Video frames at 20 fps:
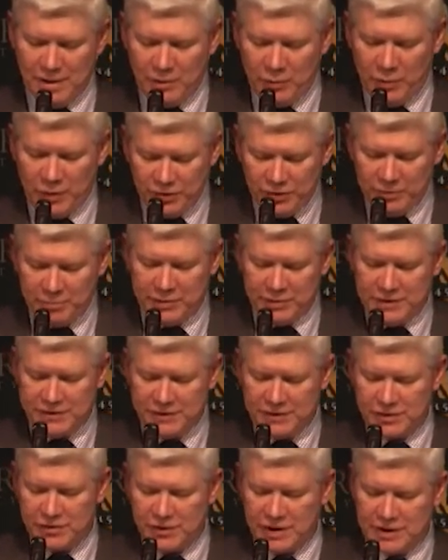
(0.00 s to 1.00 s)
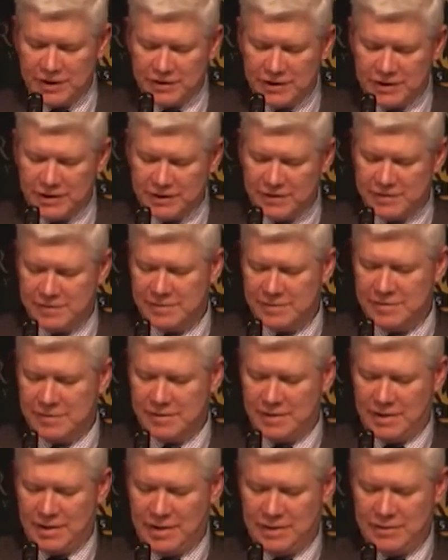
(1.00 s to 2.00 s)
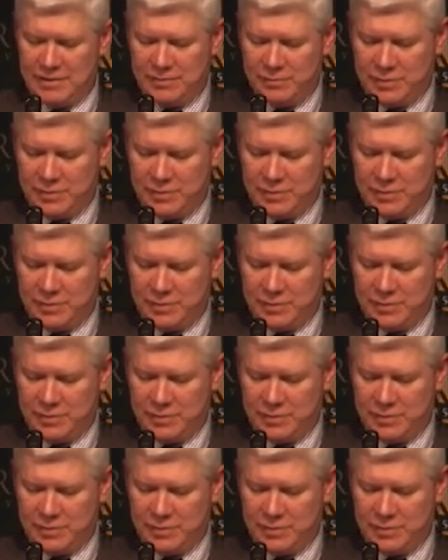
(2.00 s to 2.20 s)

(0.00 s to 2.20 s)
with the pre Socratics and